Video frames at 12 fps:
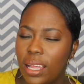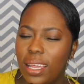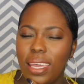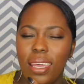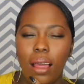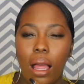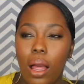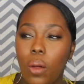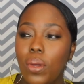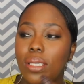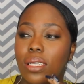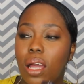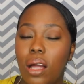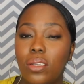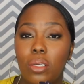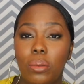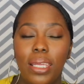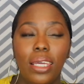He always
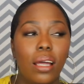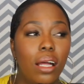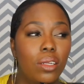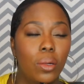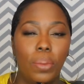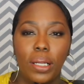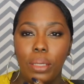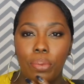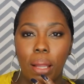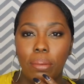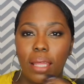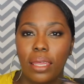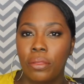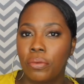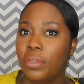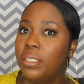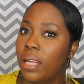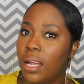calls her, buddy probably like
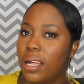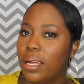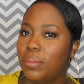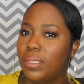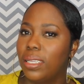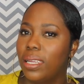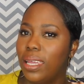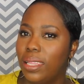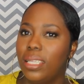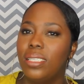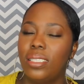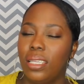3 times in this